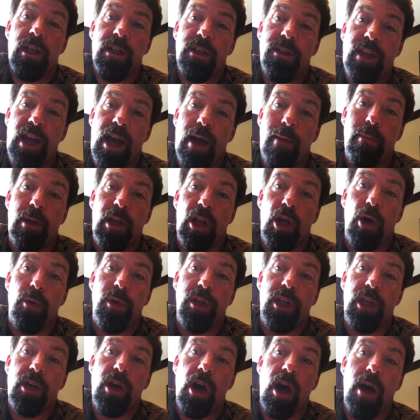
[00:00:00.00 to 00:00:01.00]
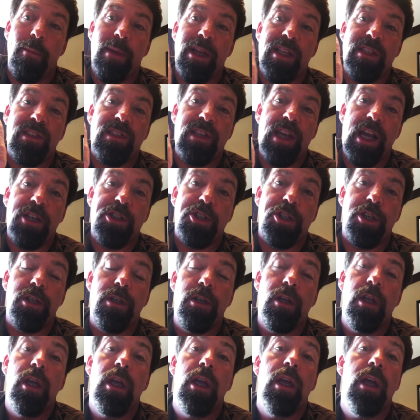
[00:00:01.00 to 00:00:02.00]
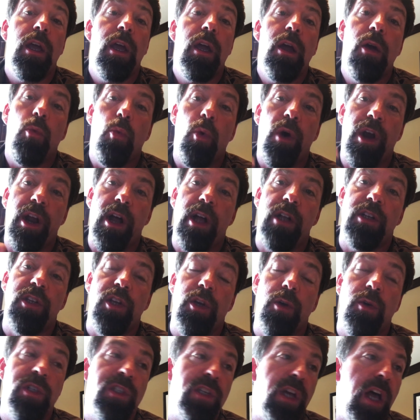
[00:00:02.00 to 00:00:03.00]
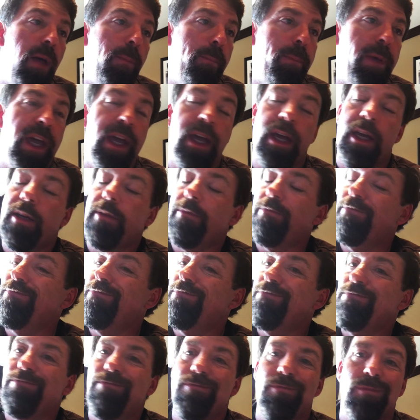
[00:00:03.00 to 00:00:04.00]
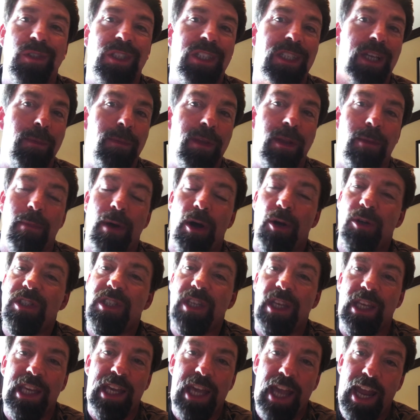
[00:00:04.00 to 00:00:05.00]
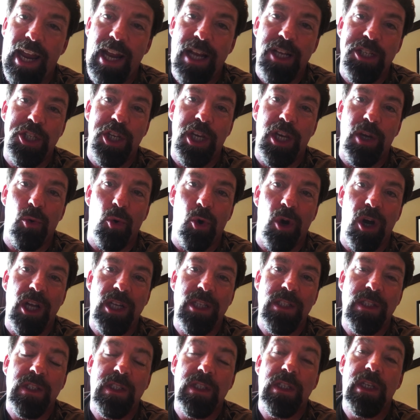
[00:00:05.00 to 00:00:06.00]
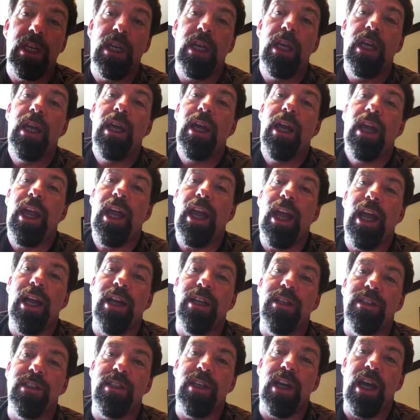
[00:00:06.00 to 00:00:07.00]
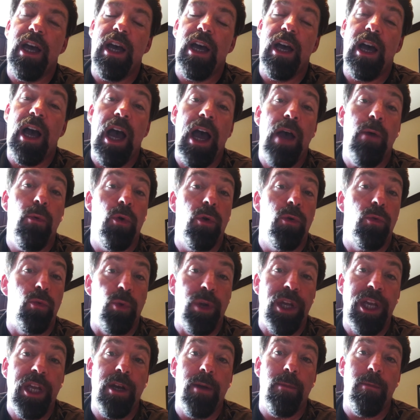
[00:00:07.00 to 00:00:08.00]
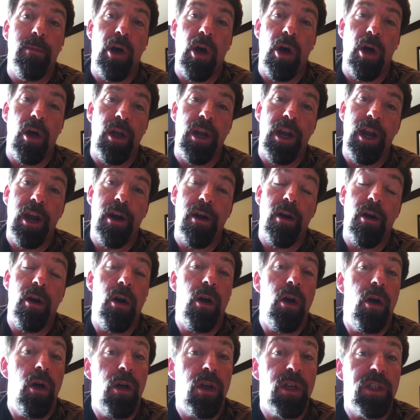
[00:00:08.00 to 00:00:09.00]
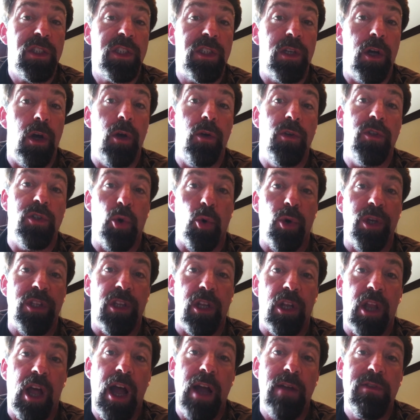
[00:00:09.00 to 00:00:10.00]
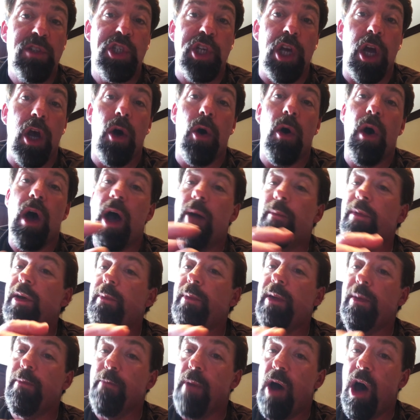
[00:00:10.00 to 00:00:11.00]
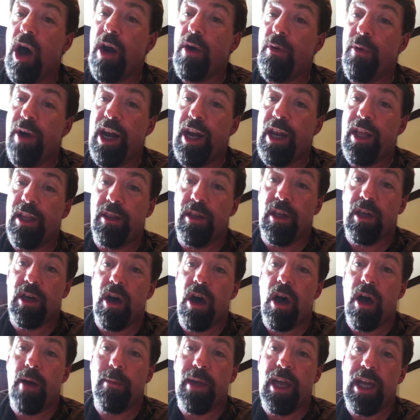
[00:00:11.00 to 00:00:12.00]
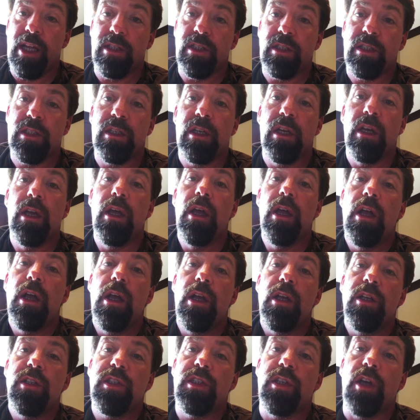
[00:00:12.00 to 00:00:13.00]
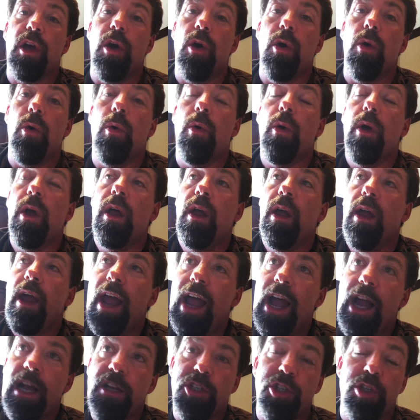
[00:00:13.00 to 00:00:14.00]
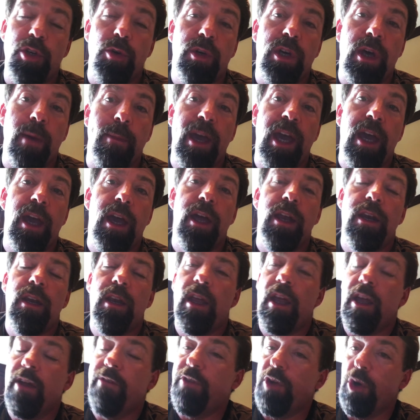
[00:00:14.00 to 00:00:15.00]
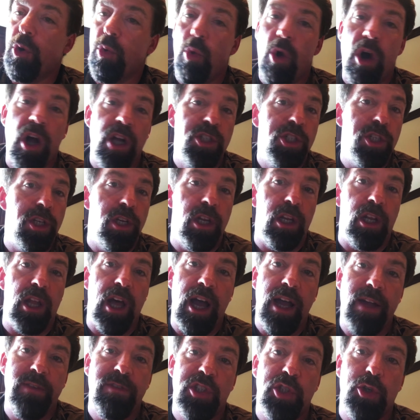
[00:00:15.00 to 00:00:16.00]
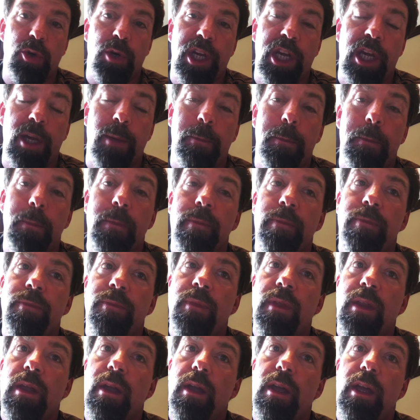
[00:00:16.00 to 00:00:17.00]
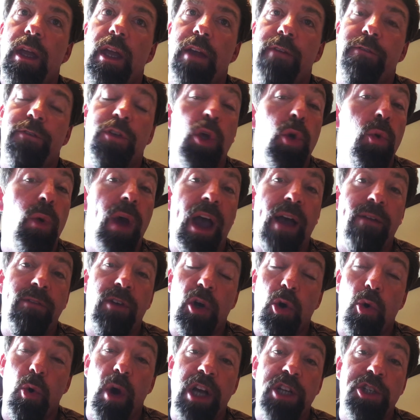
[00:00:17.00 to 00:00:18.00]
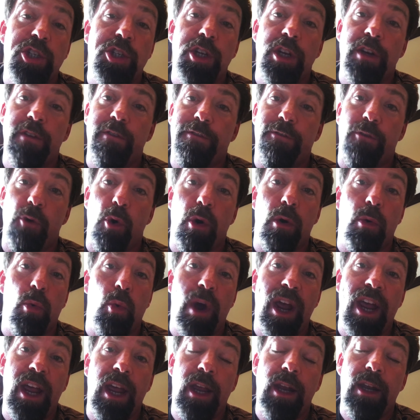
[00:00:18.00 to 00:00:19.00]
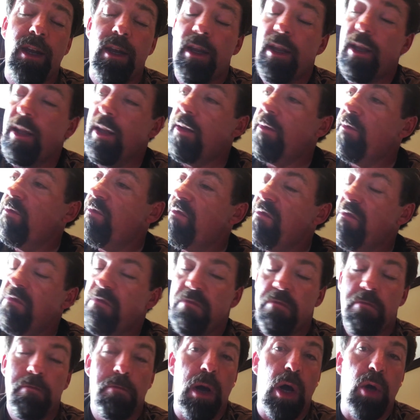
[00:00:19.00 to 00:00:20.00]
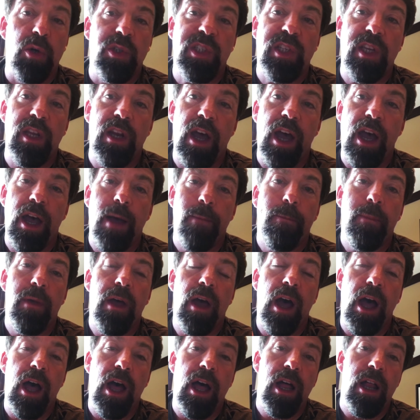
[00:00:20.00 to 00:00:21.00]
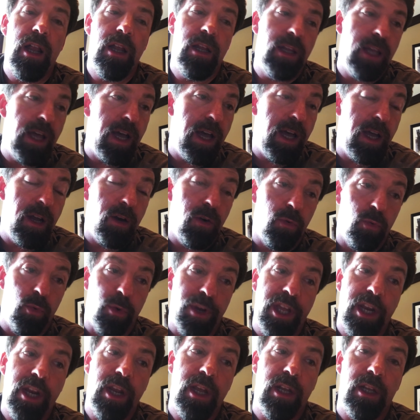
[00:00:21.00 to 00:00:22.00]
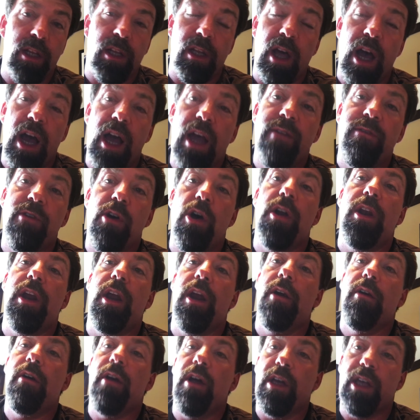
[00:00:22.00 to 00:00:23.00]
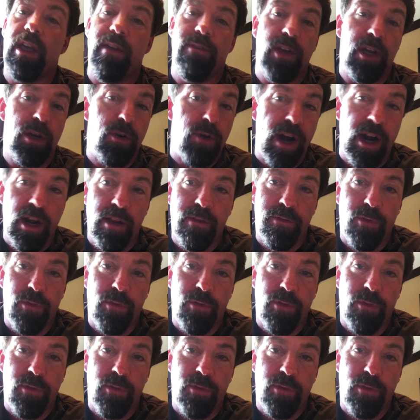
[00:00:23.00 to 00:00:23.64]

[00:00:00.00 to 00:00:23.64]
down below in the comments section. What I'll do is I'll pick some of the most engaging ones, and uh, I will read them on air. Also, during the live show, I'm going to be moderating the comments. So as you come in, if you're watching the live stream, if you have a question for Wayne, post it up. I'll uh, read it live on air. I'll give you credit